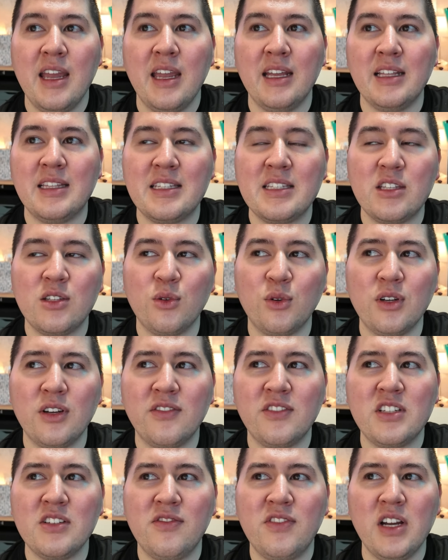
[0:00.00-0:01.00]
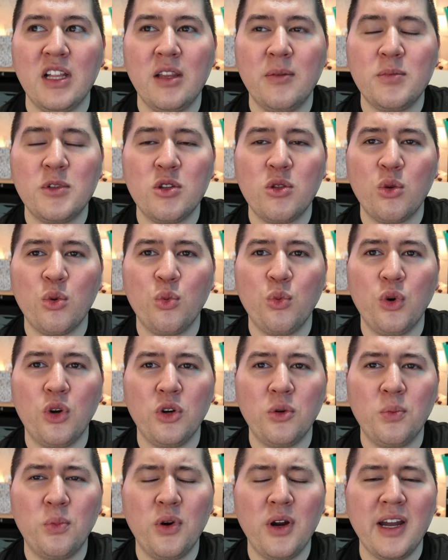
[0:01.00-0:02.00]
it's sort of developed through
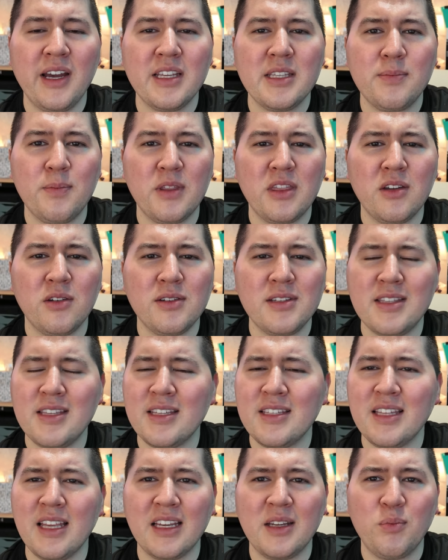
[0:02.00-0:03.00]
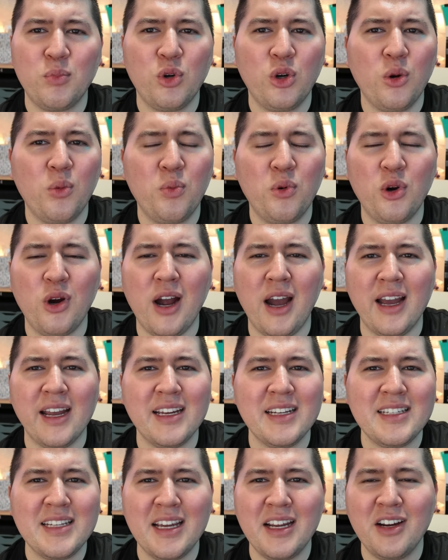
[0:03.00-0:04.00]
WordPress, but there's this like
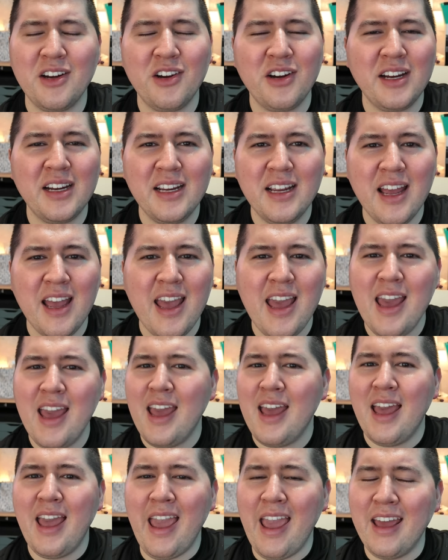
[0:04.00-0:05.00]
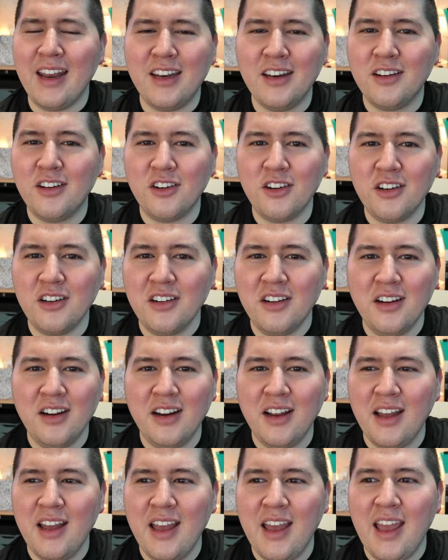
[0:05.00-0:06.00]
proprietary editor,
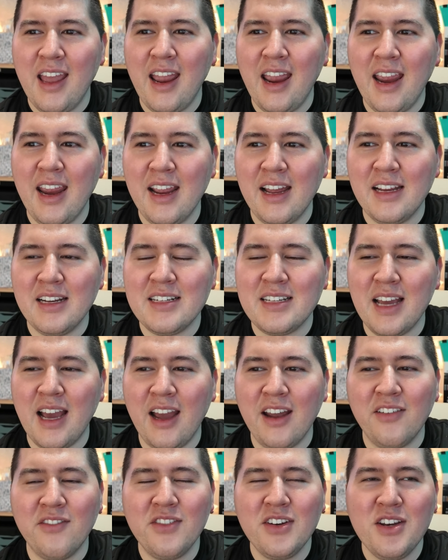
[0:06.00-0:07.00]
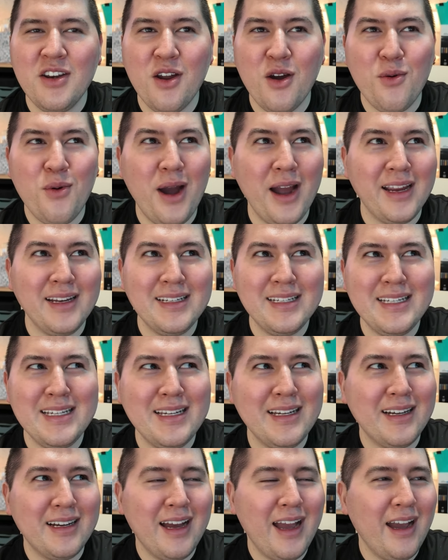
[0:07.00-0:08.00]
and I have no
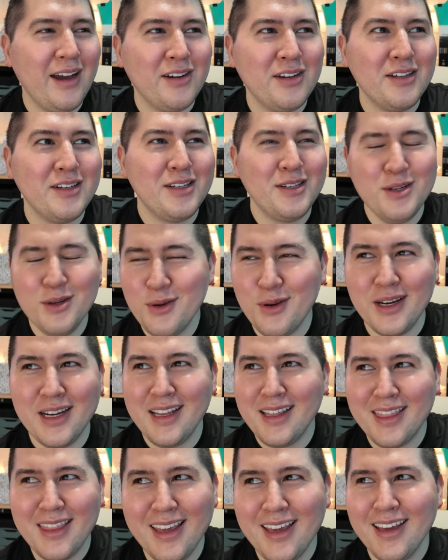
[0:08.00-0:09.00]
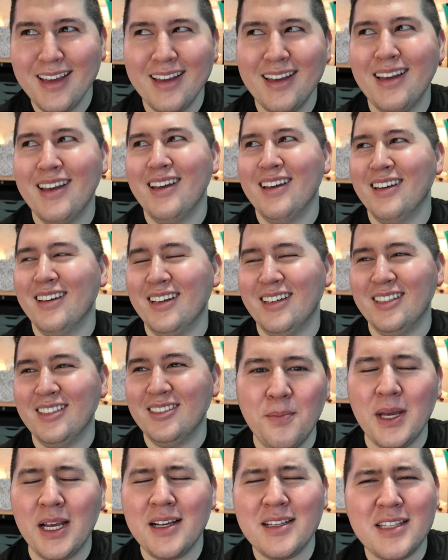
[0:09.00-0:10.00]
idea how to do anything
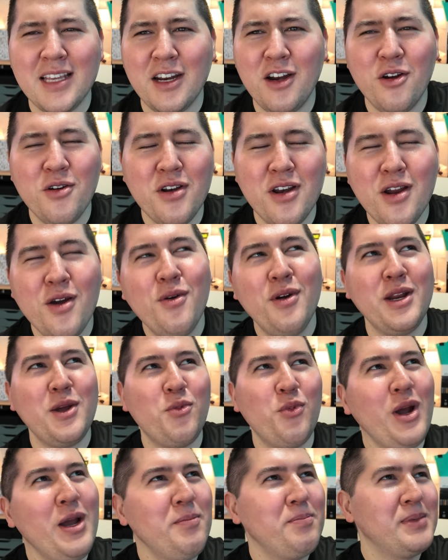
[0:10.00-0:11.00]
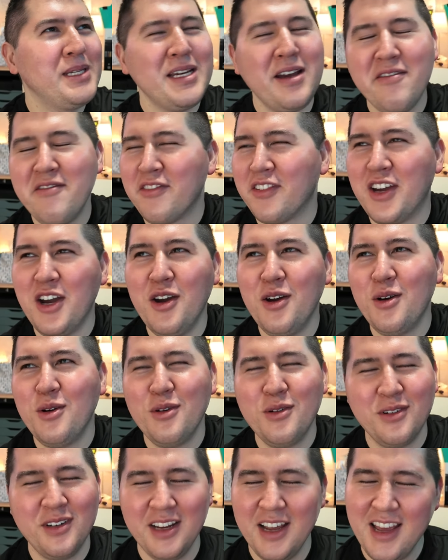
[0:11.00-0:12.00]
because I don't know any web dev
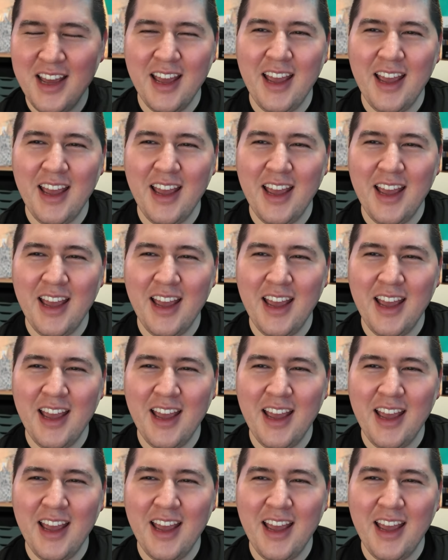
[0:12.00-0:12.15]
code.